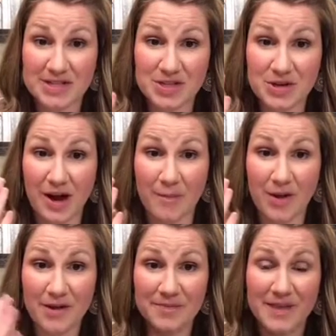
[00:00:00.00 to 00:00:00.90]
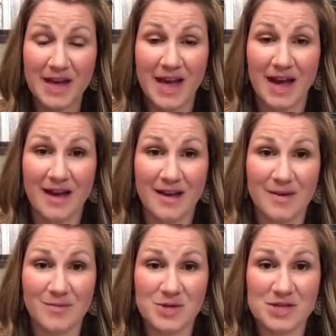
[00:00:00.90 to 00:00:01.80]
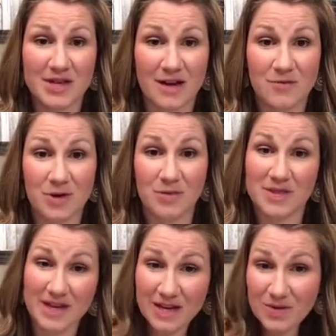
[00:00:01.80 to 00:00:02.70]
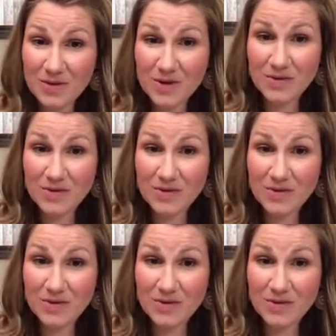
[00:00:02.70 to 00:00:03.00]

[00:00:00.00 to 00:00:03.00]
your eyeball, which is kind of what you'd think you would do,